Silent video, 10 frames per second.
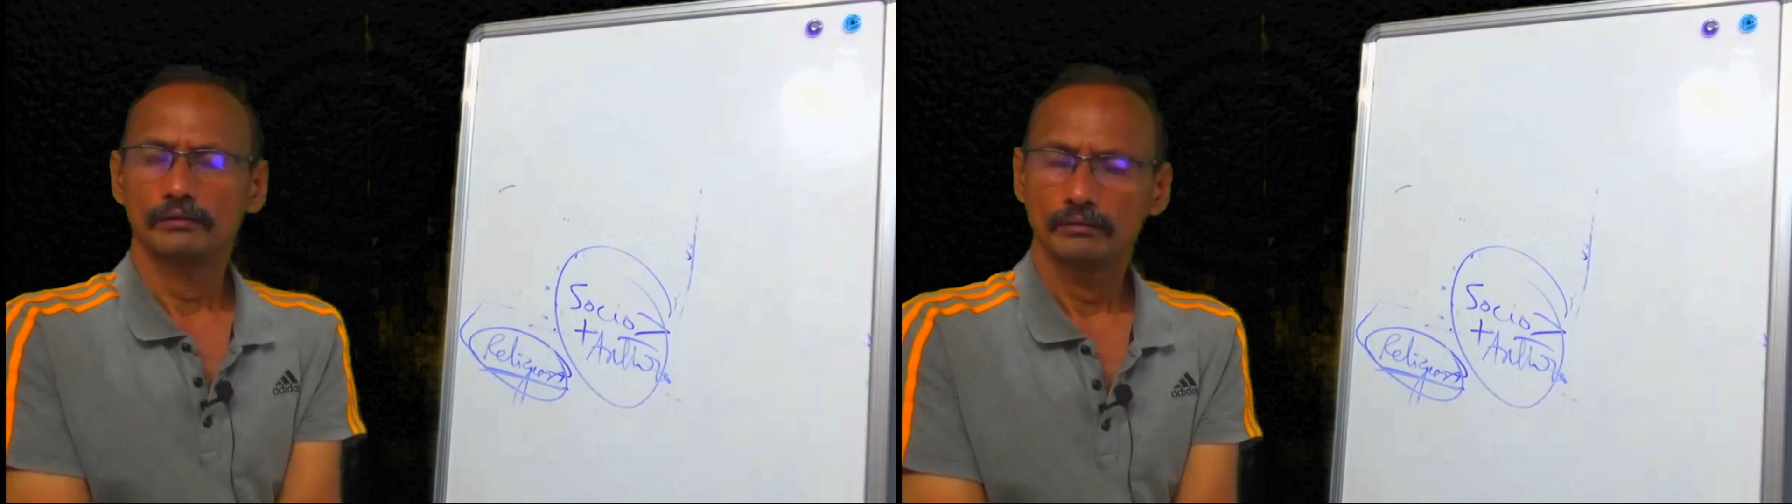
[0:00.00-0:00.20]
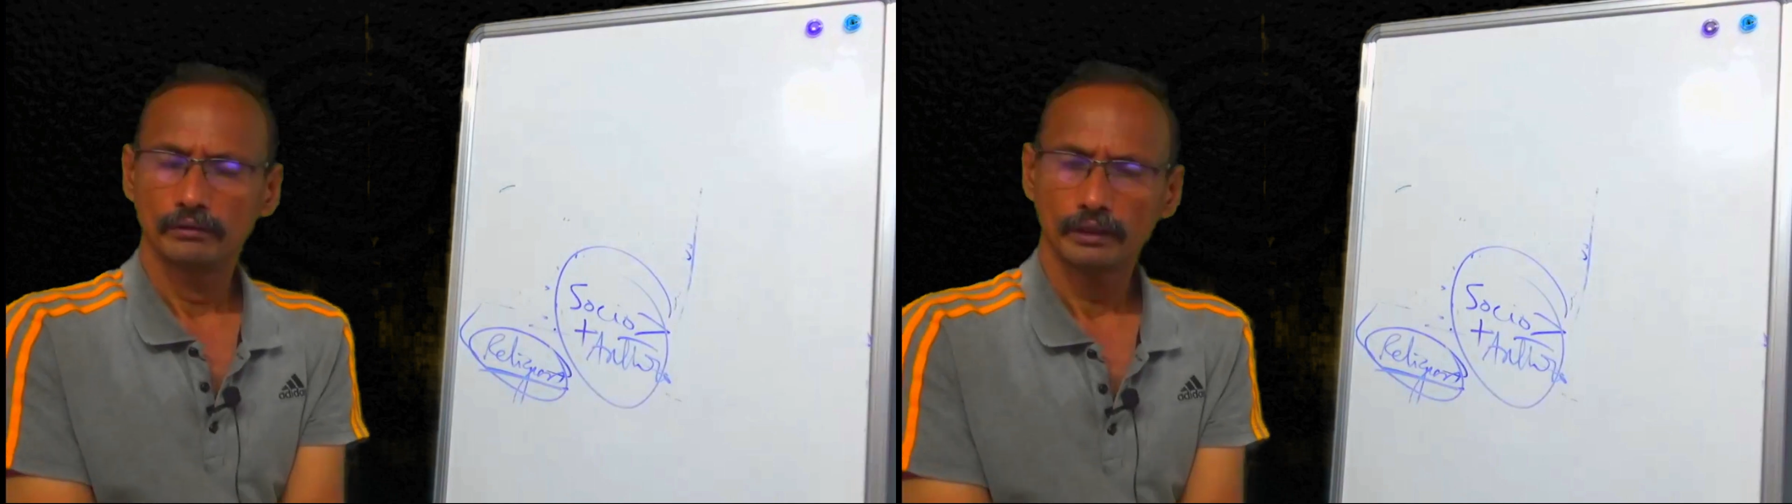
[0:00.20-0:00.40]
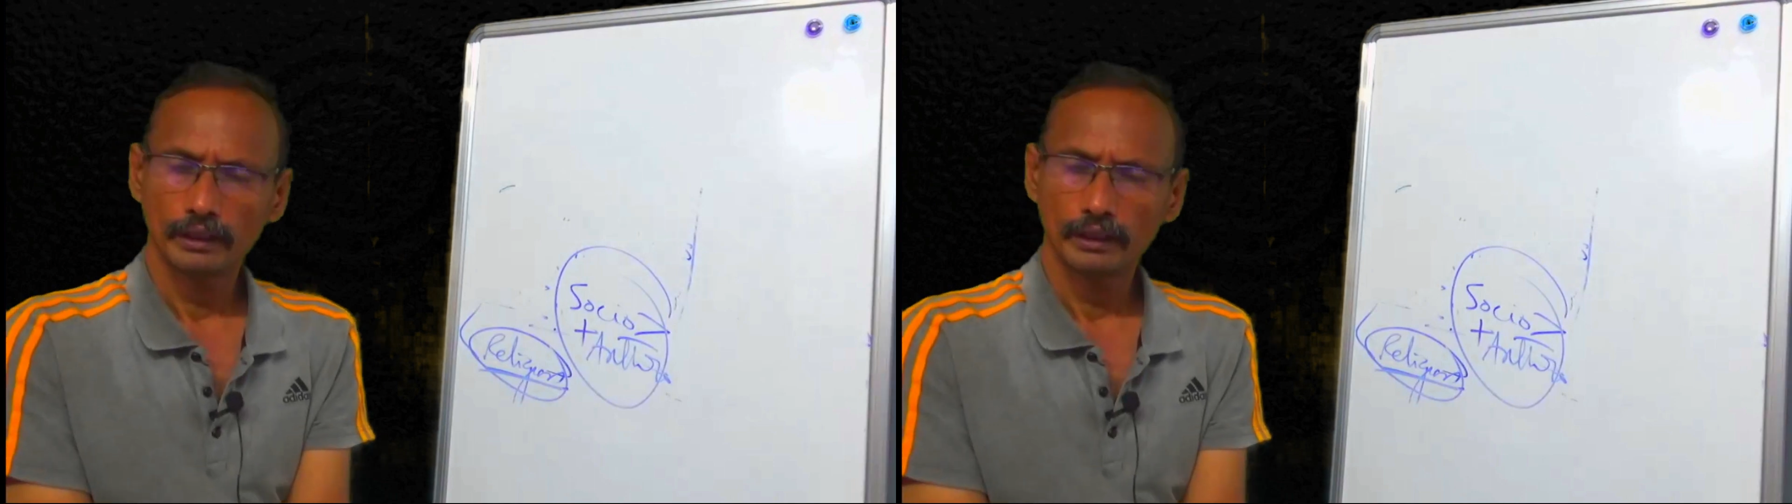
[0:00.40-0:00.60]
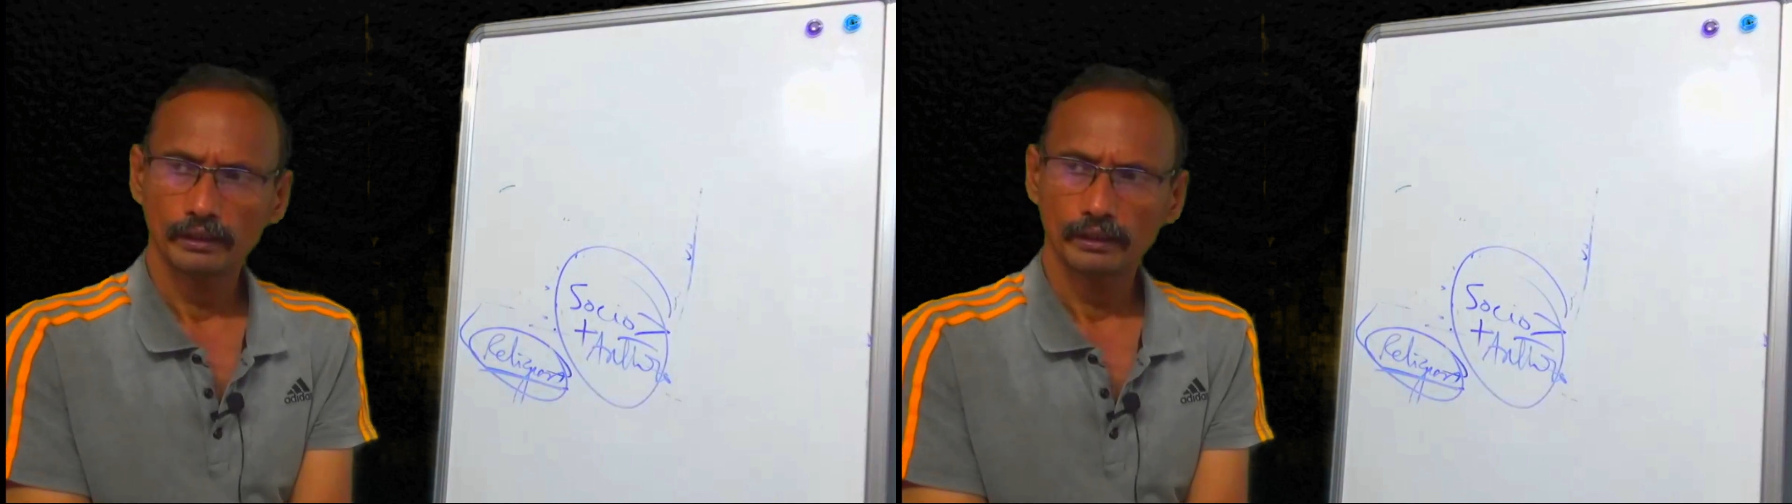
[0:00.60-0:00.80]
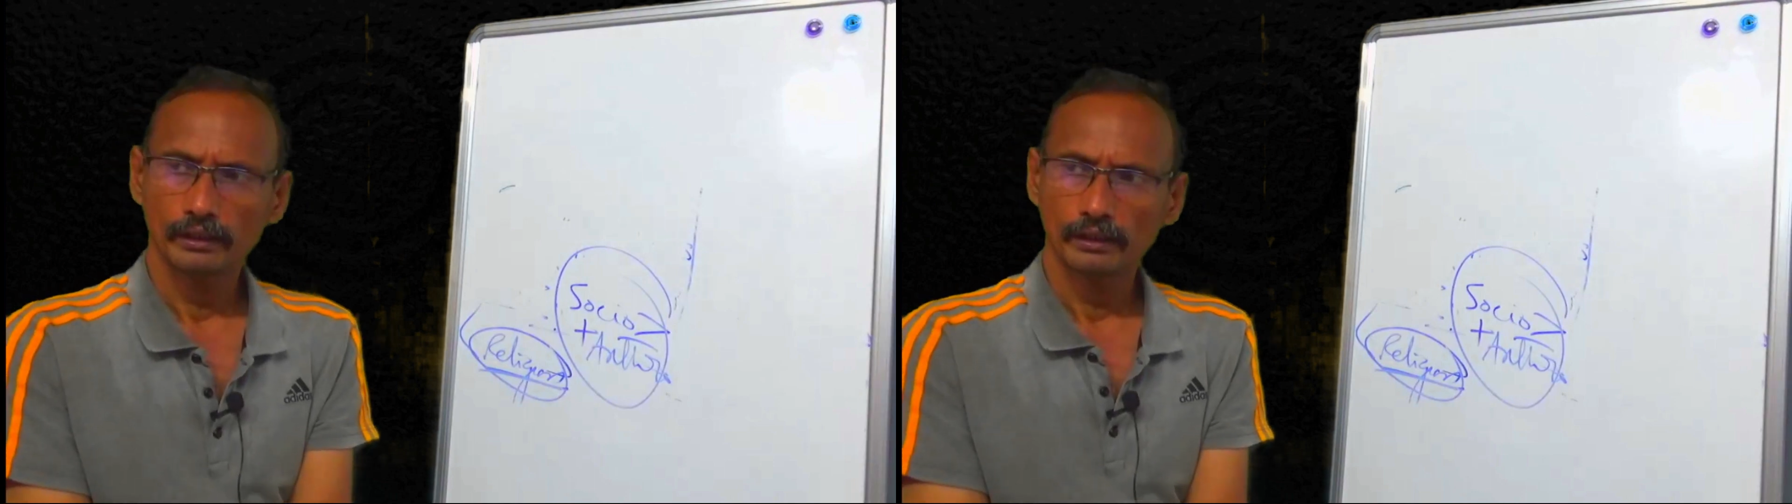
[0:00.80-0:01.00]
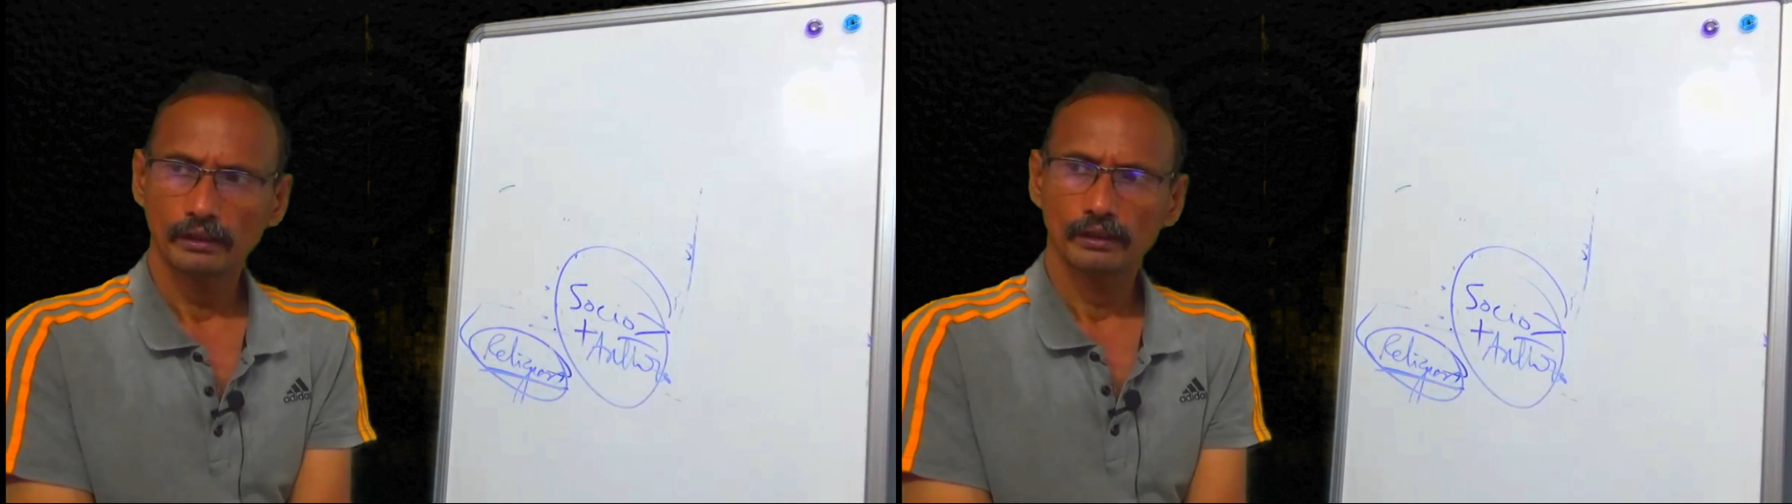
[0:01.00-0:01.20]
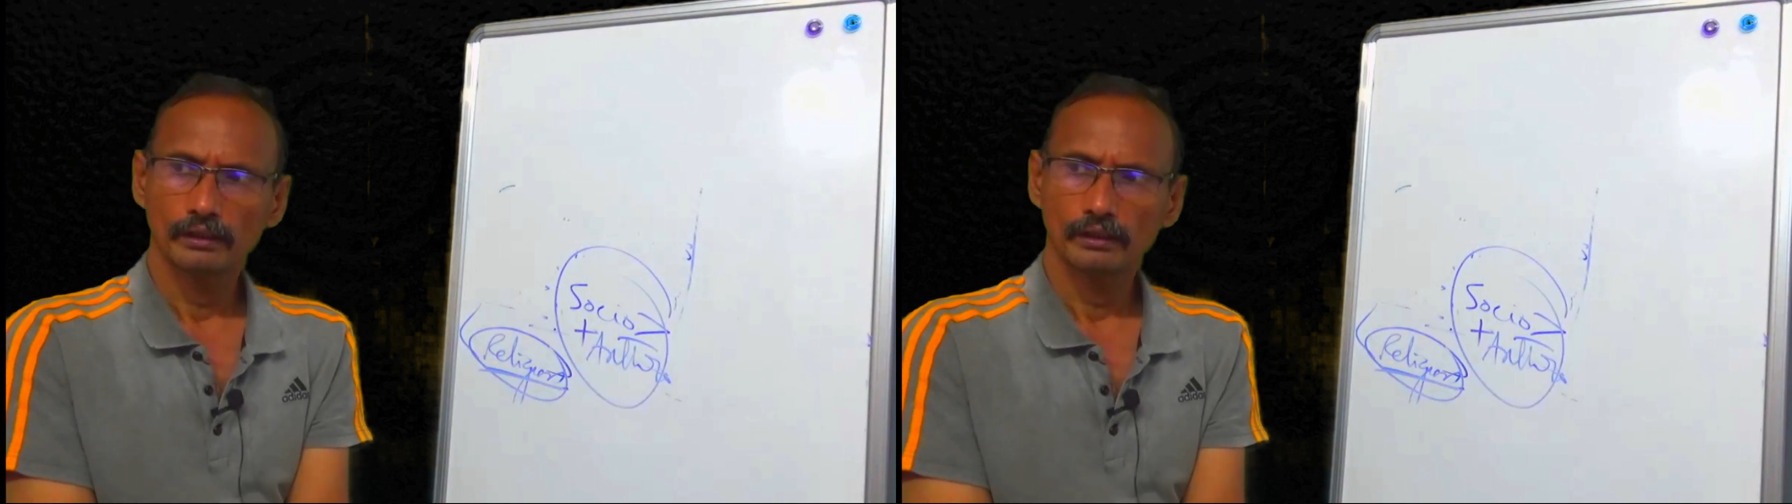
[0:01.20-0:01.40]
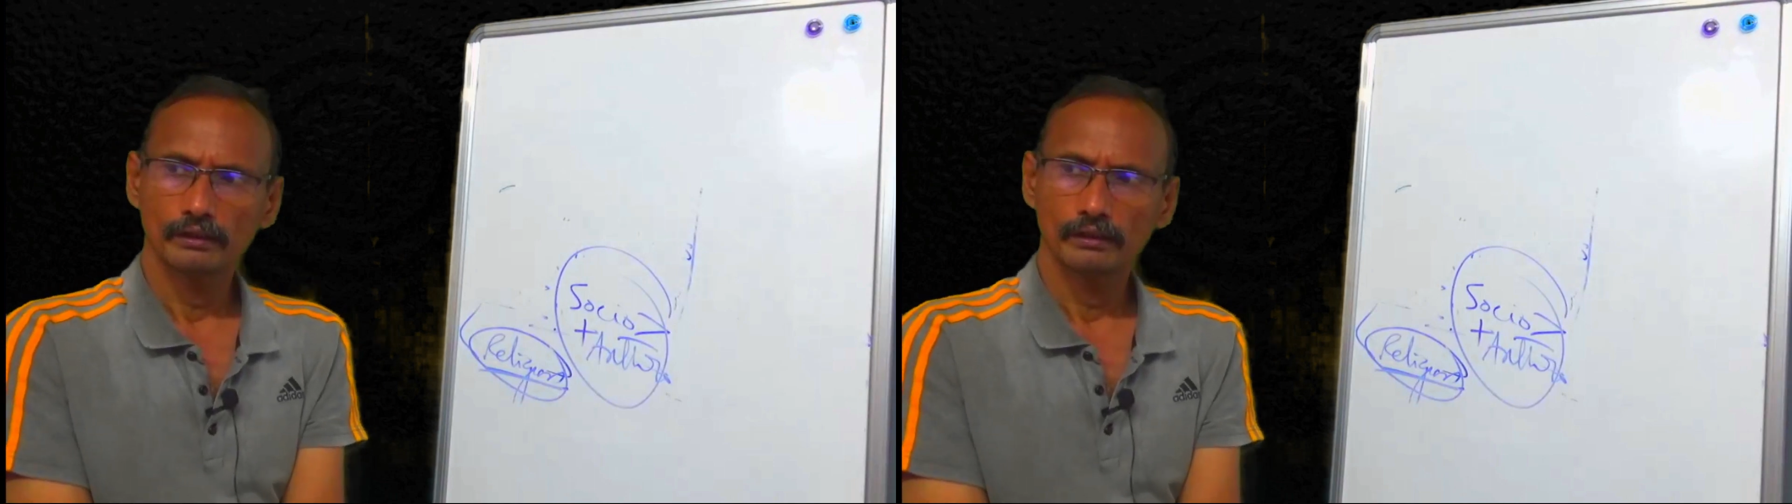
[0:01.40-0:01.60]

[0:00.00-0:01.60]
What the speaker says: I